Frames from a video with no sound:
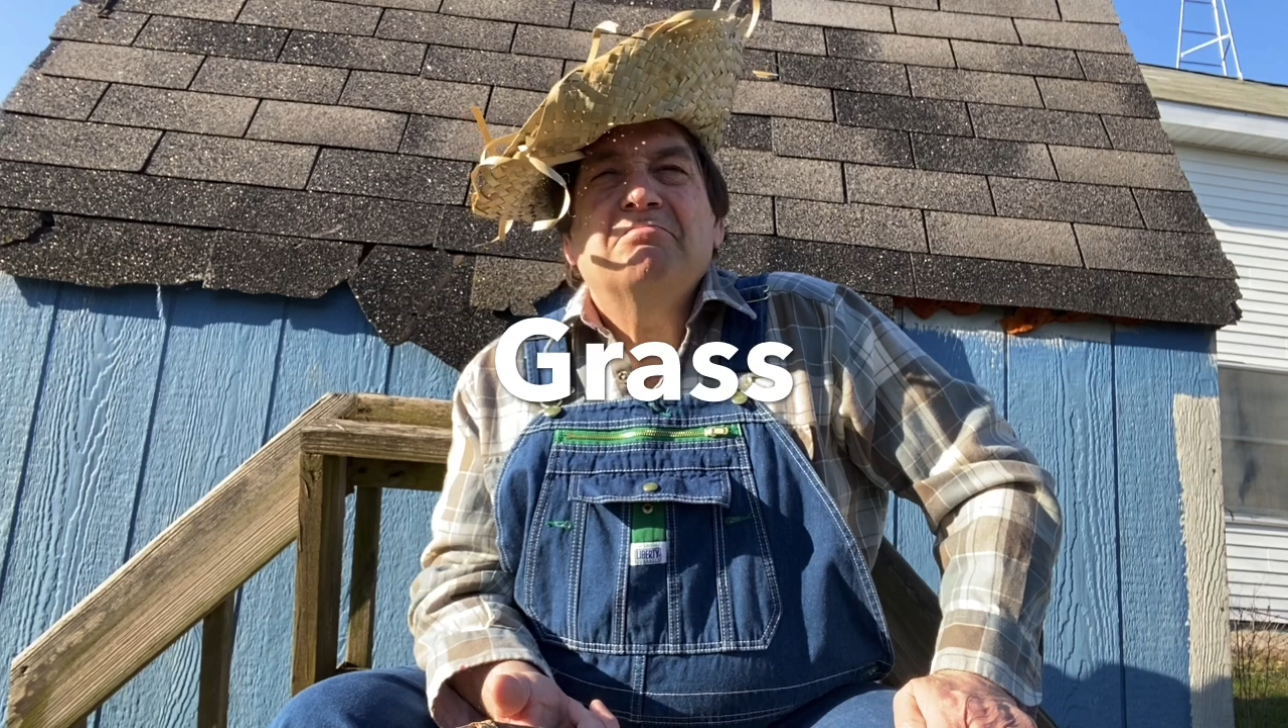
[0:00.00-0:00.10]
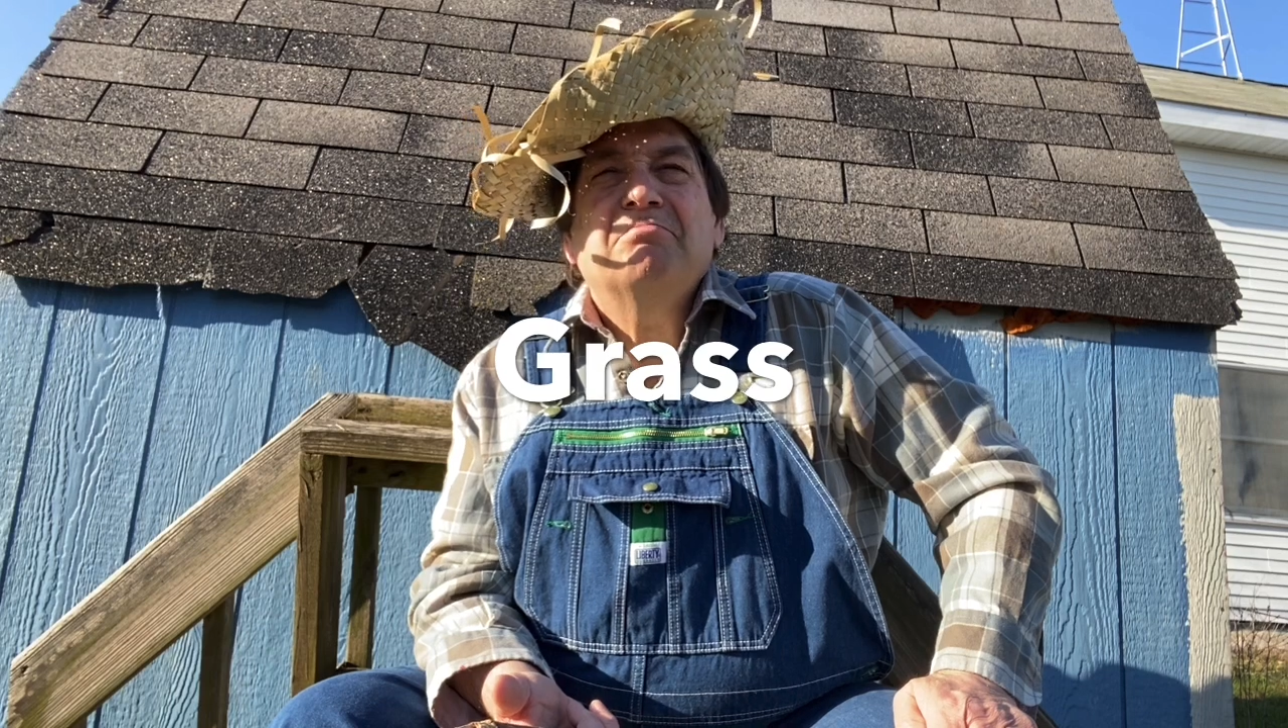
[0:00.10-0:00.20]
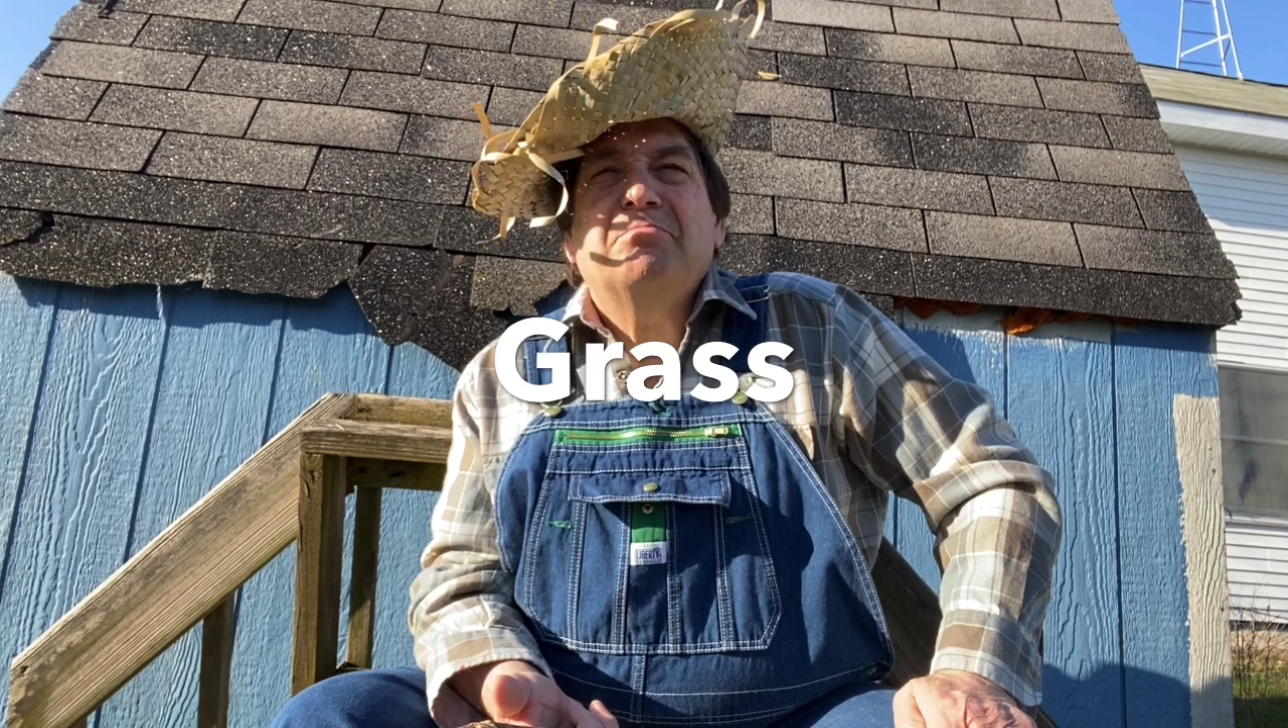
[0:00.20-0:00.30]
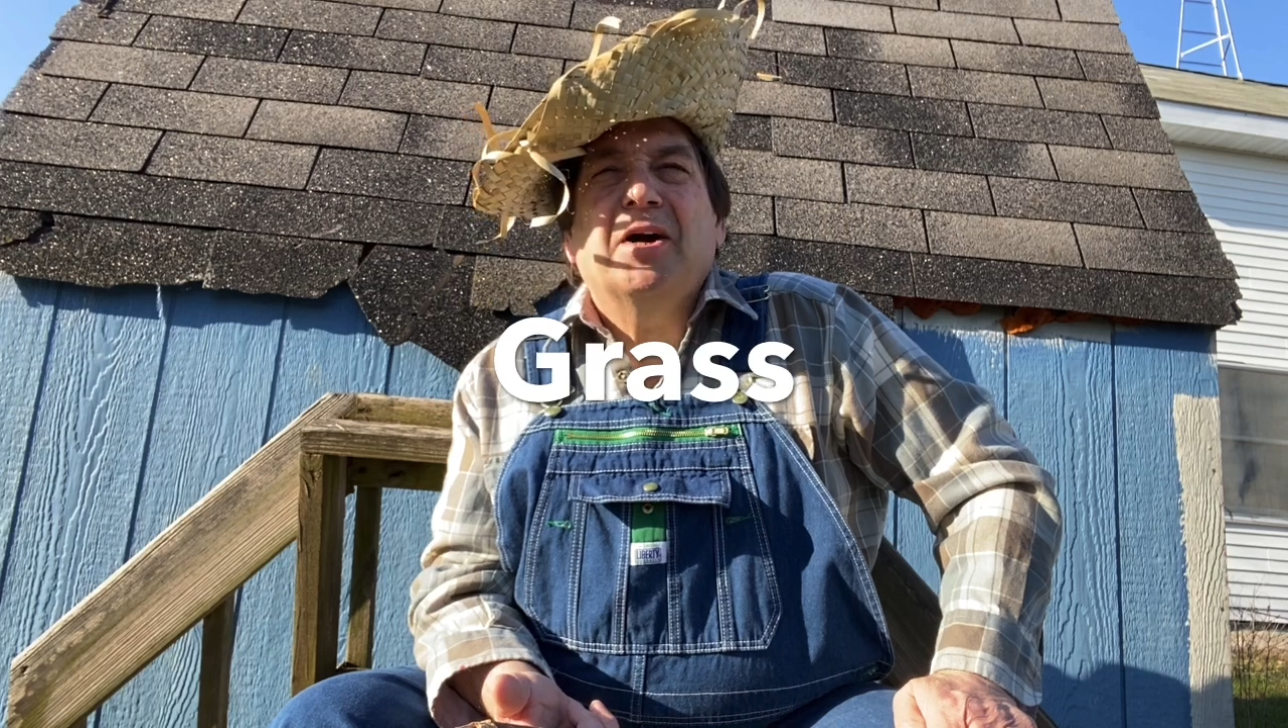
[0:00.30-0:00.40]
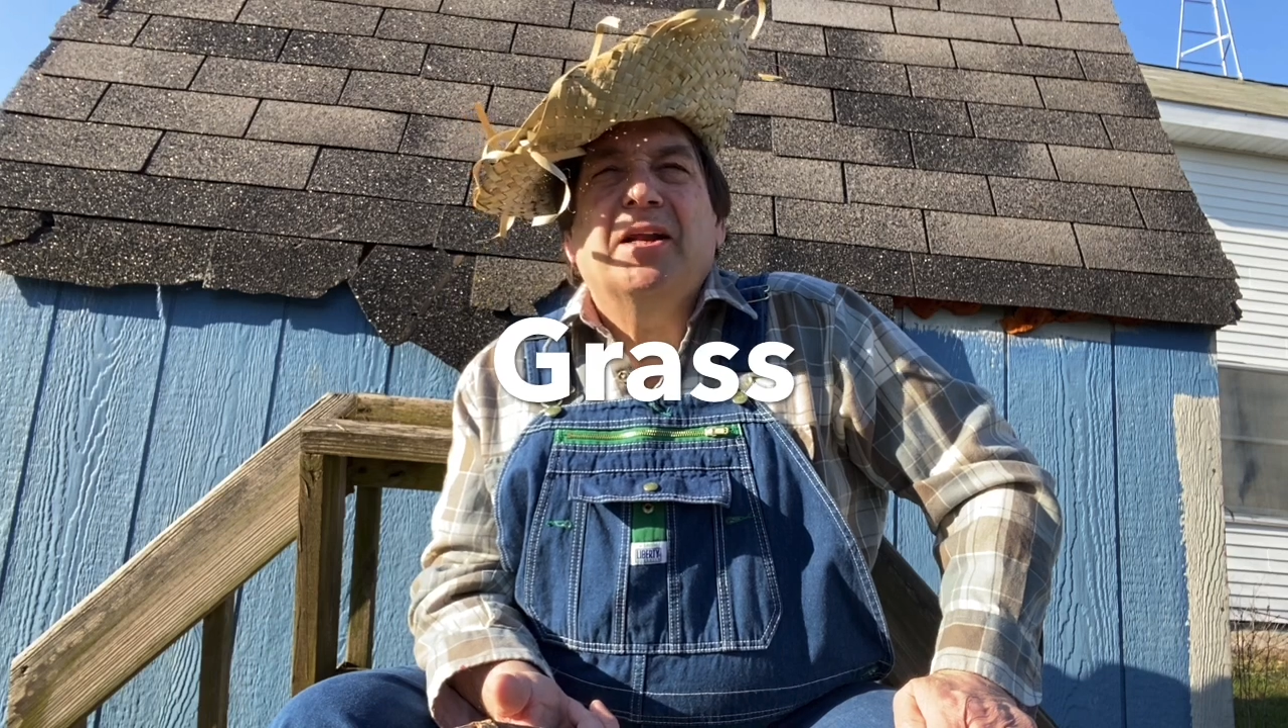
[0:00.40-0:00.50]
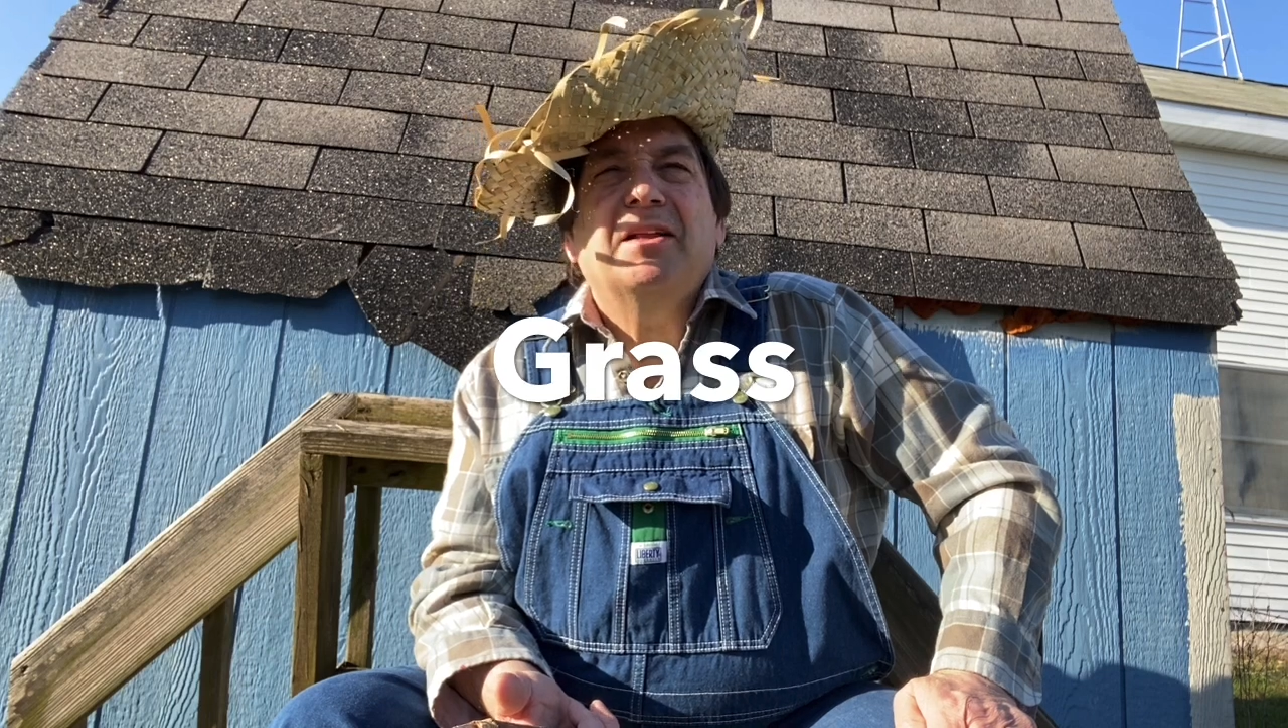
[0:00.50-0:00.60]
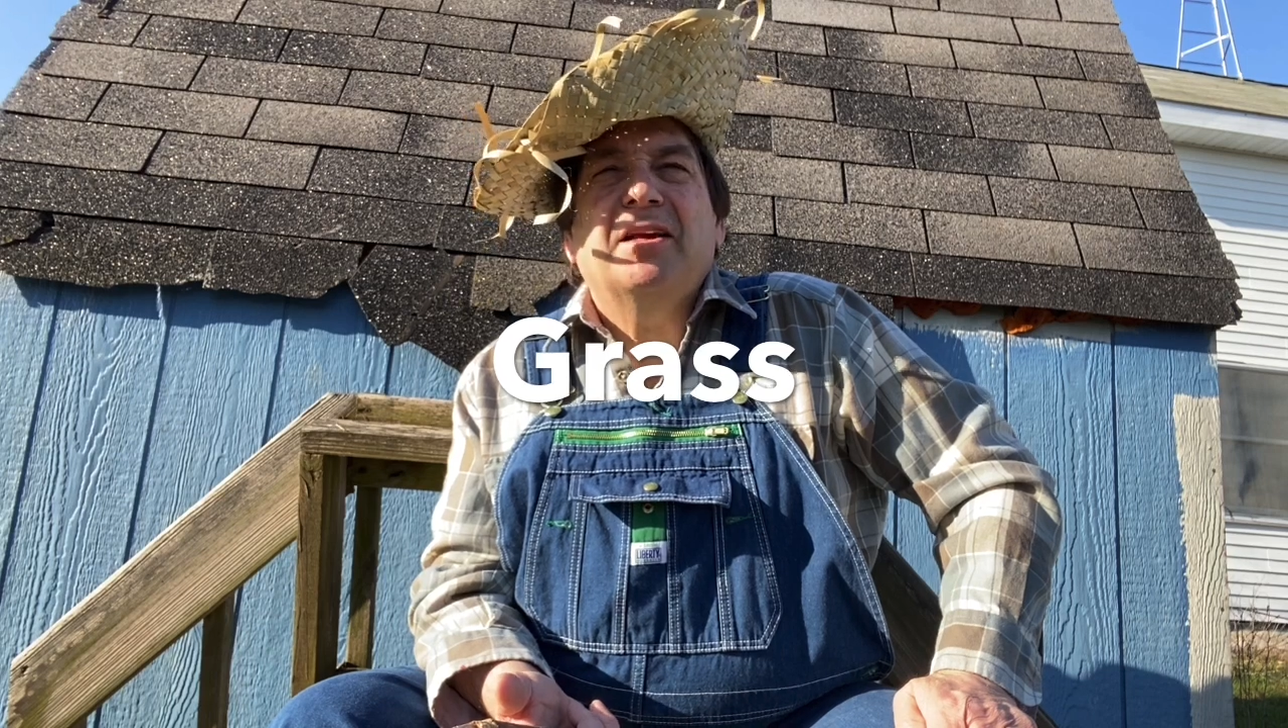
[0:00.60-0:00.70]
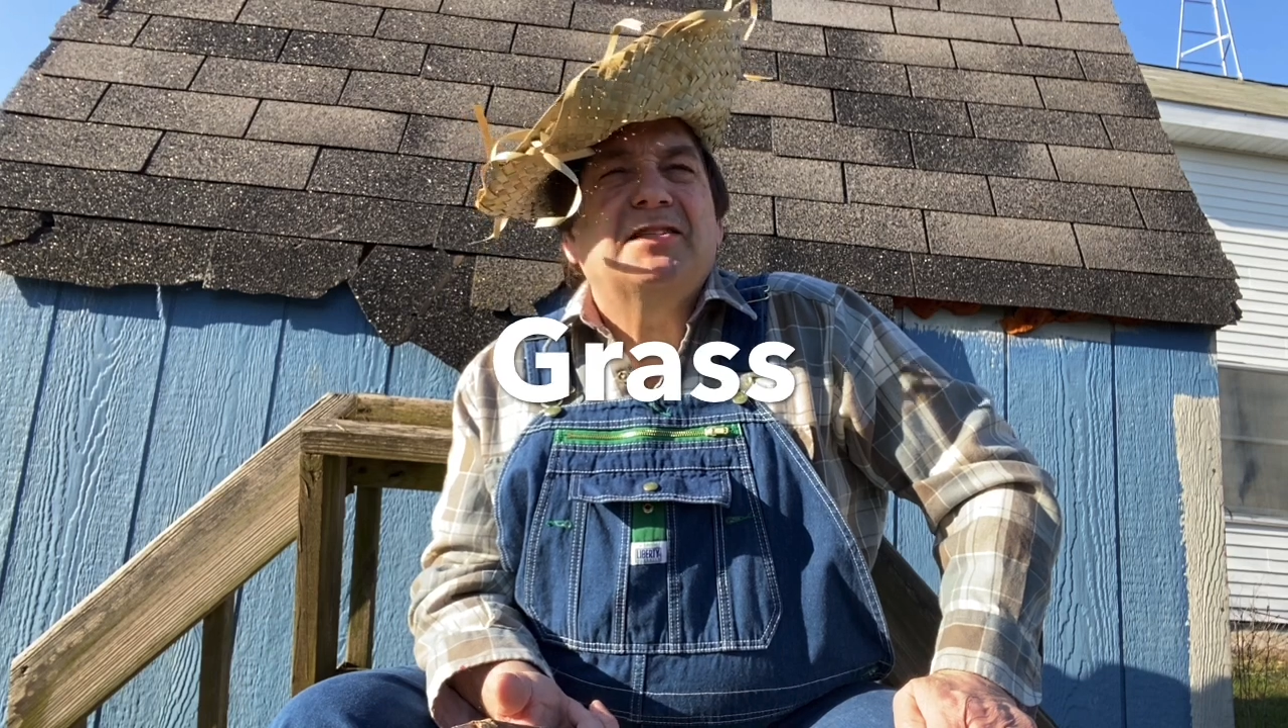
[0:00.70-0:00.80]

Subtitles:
but it's